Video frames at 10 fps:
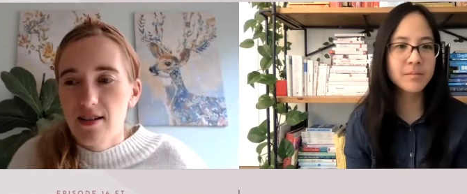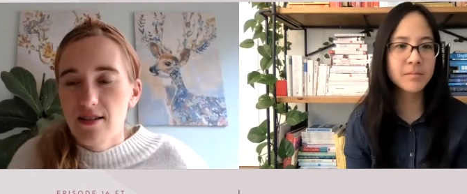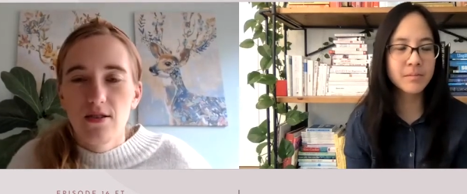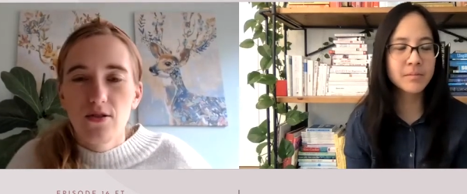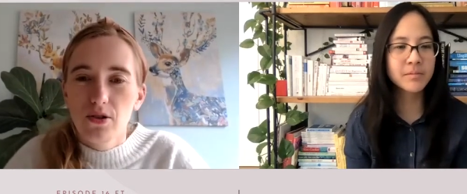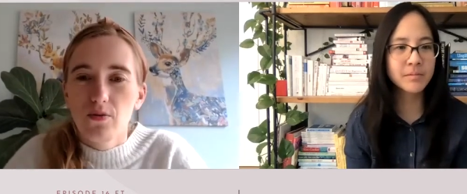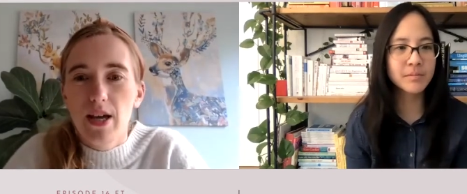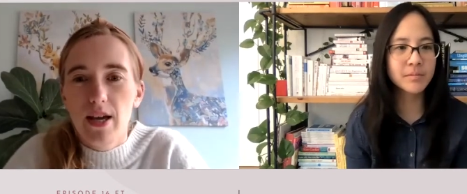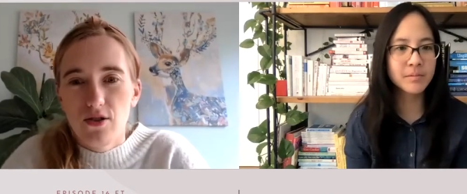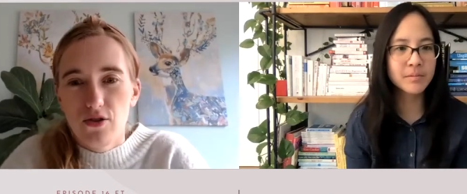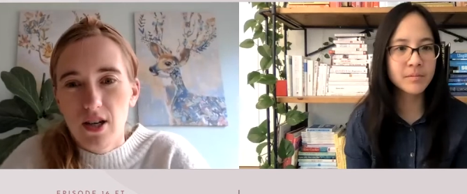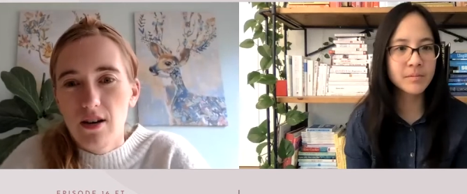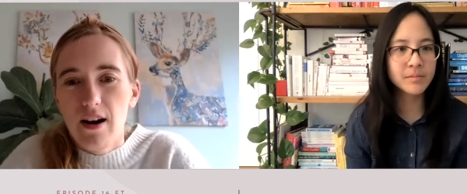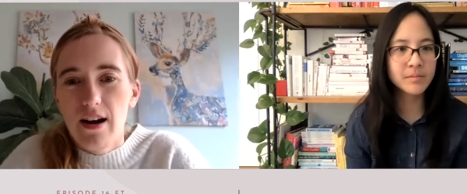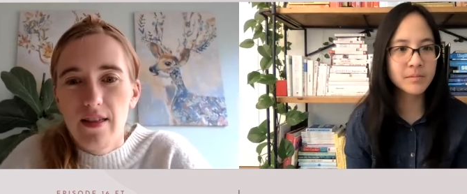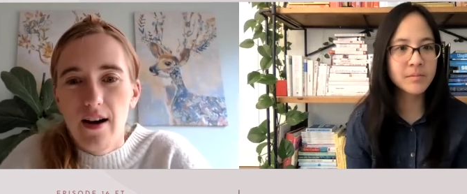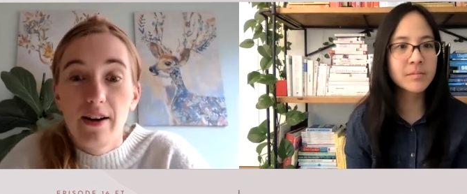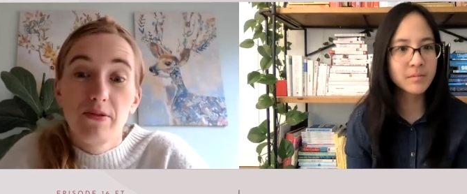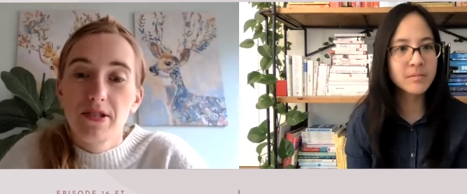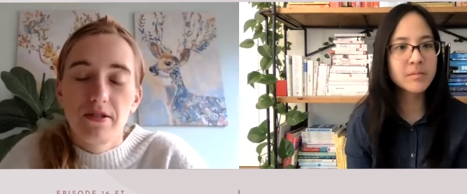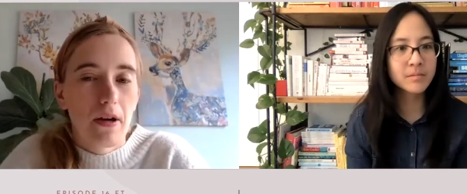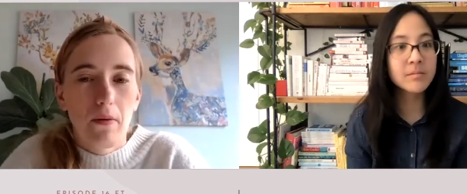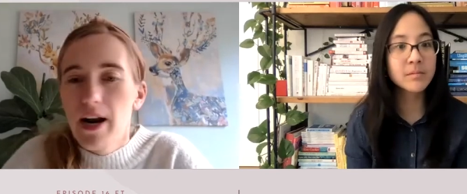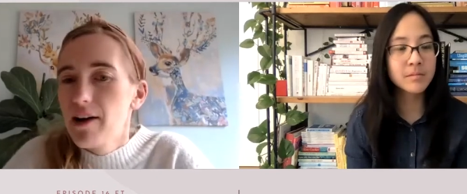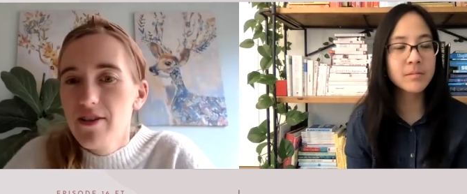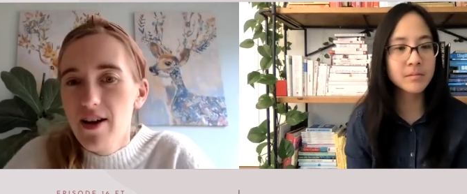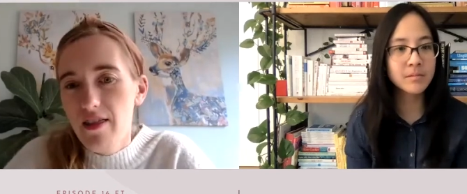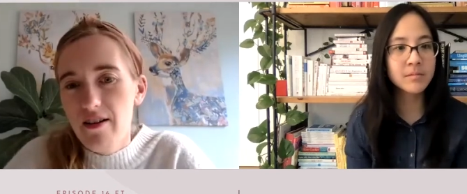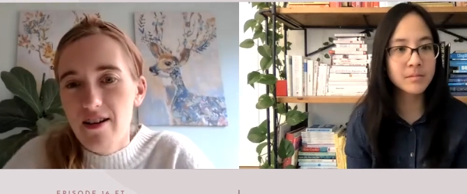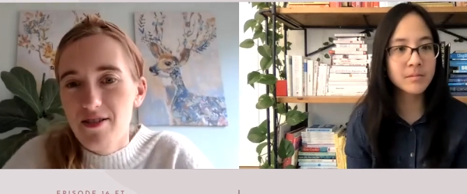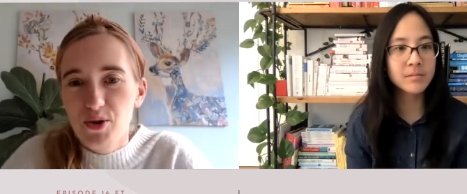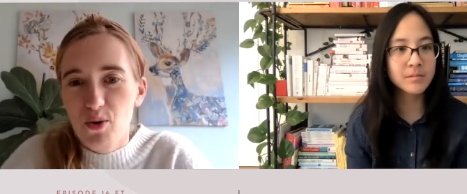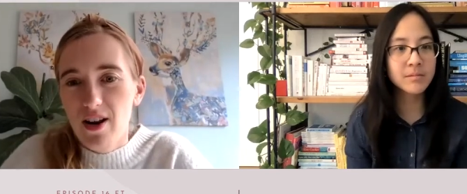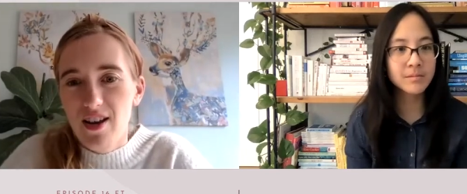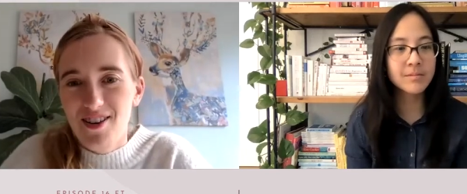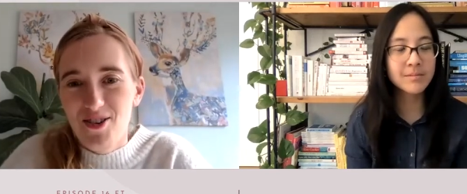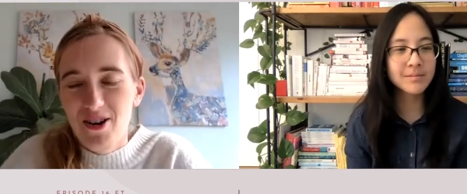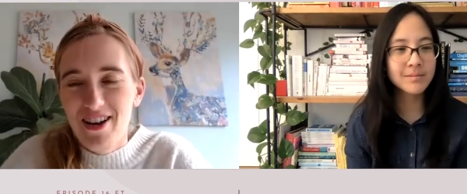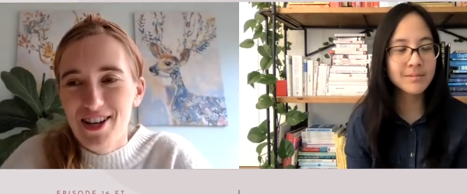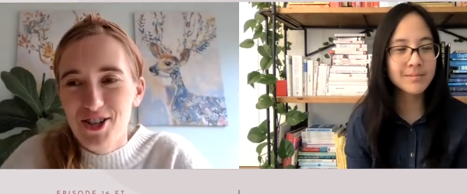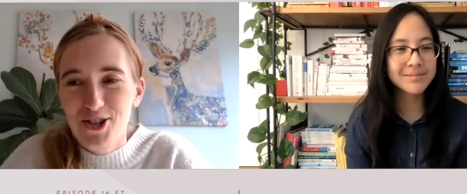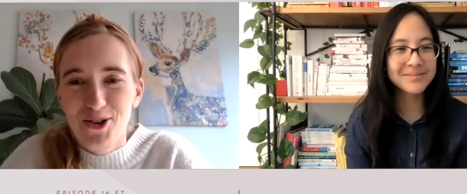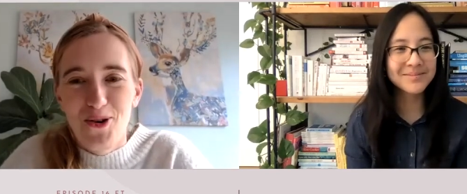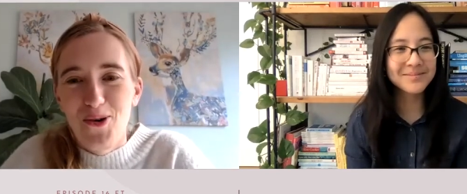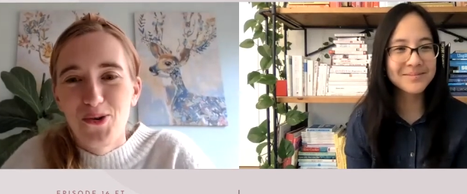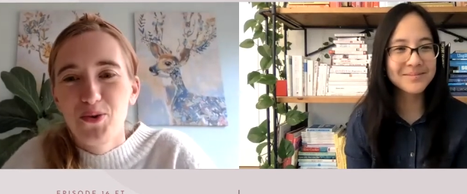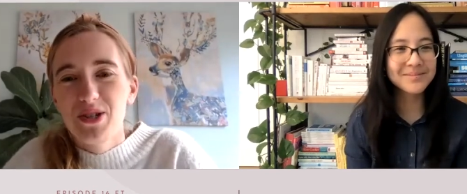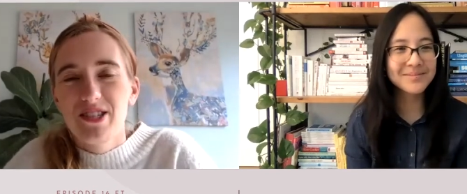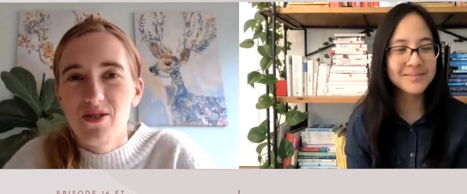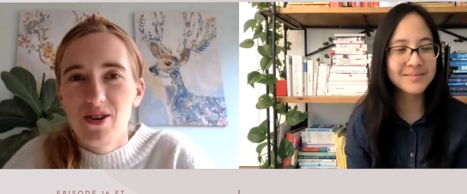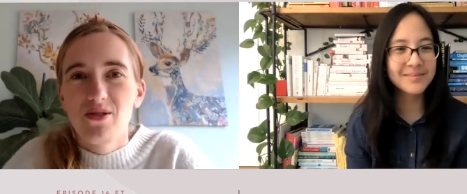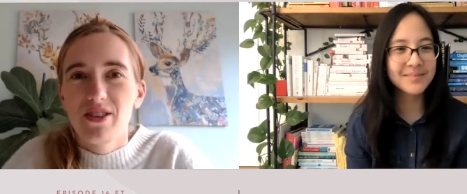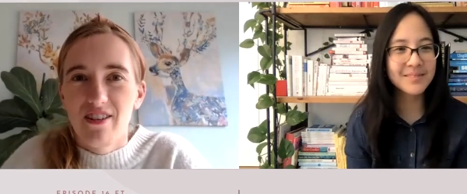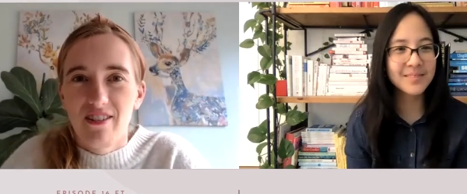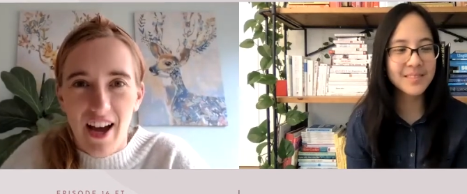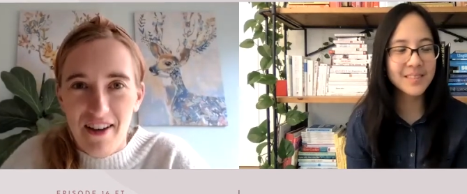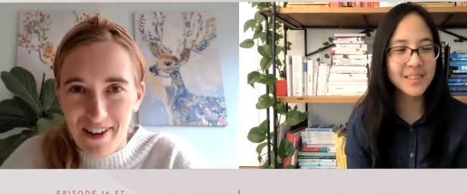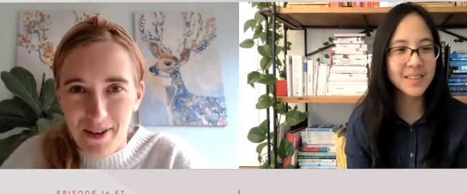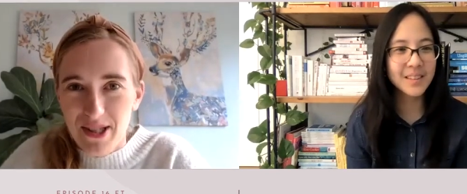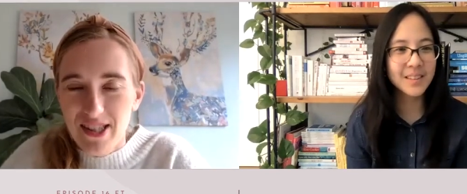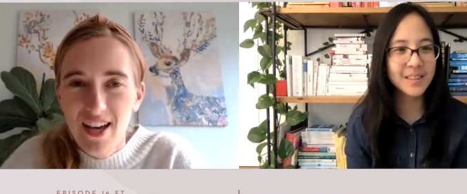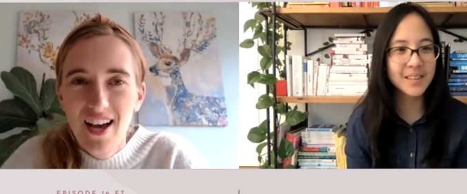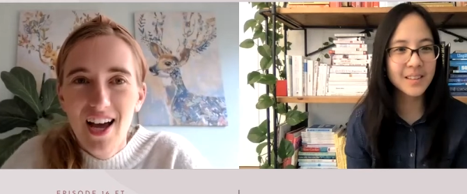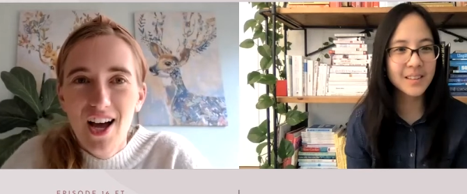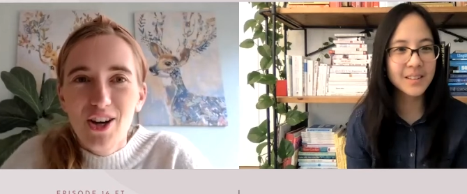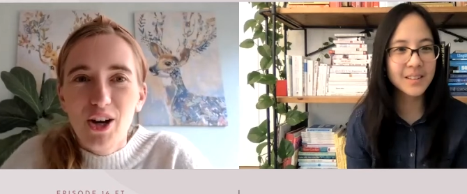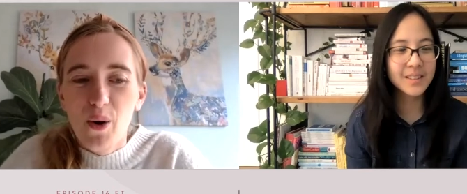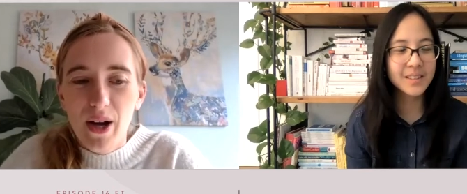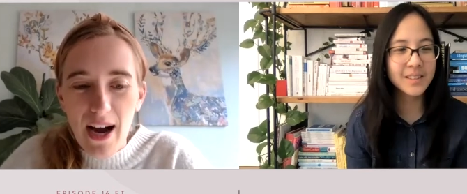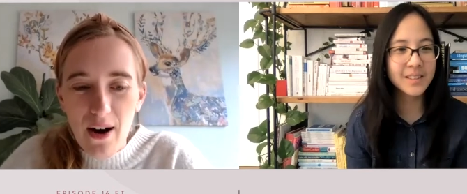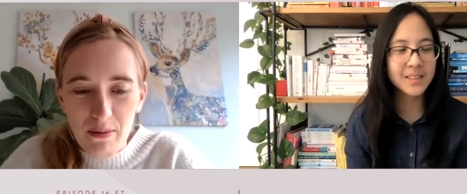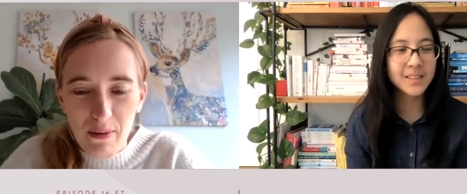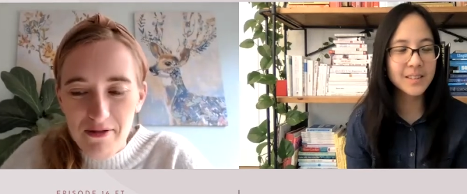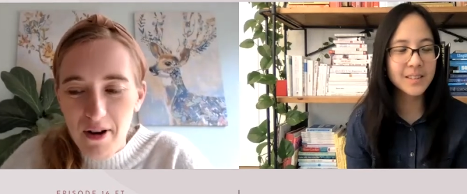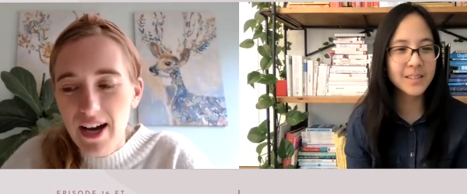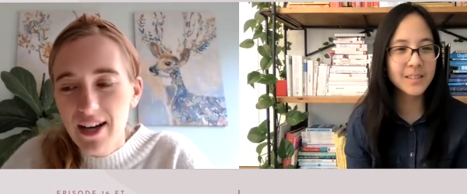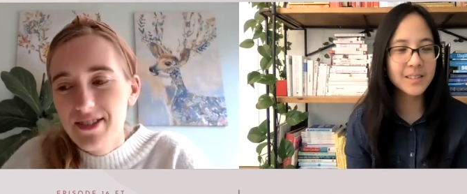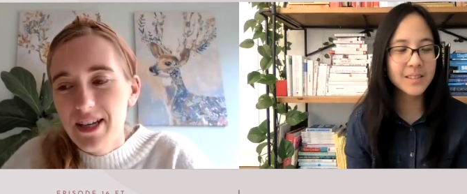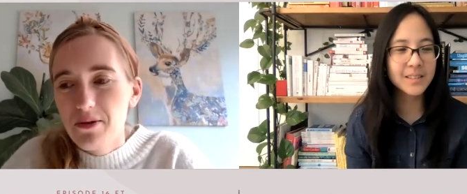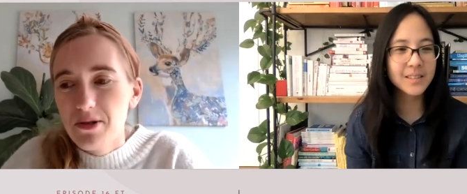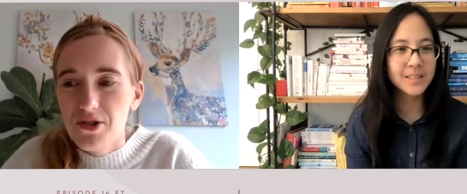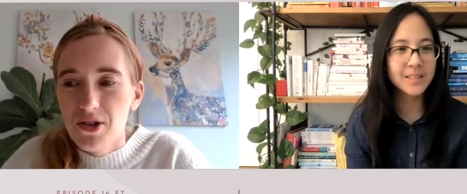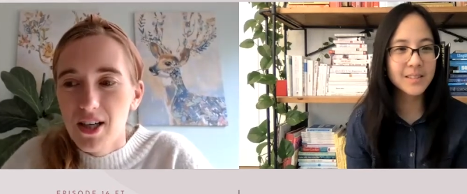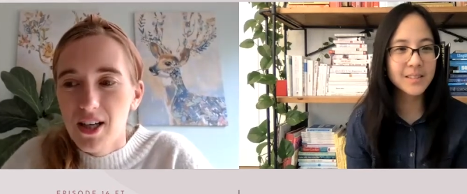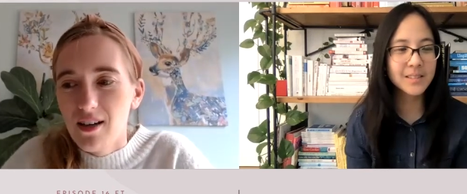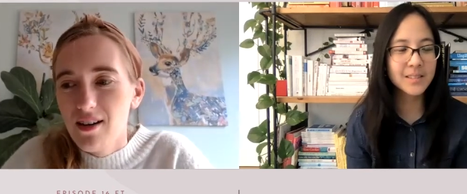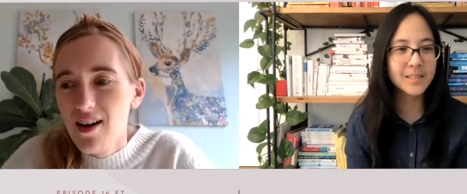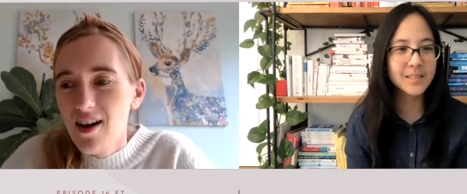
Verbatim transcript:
Speaker 1: a social weekend drinker. I thought I was doing what every other 20 ish year old was doing with their life. I was going out with my friends. I was drinking